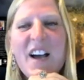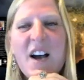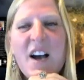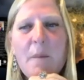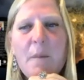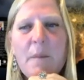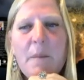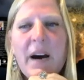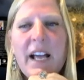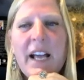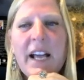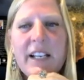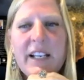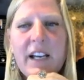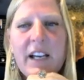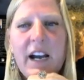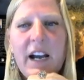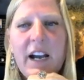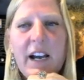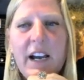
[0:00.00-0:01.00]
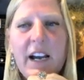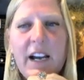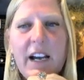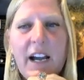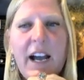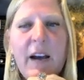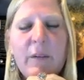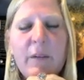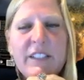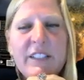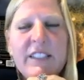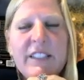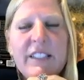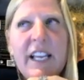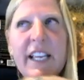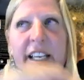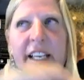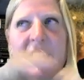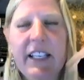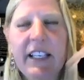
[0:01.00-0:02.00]
But I would
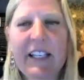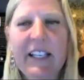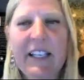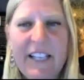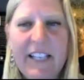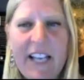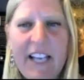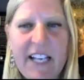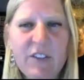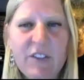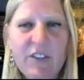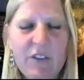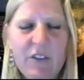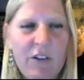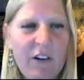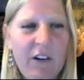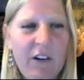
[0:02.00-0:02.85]
say in nature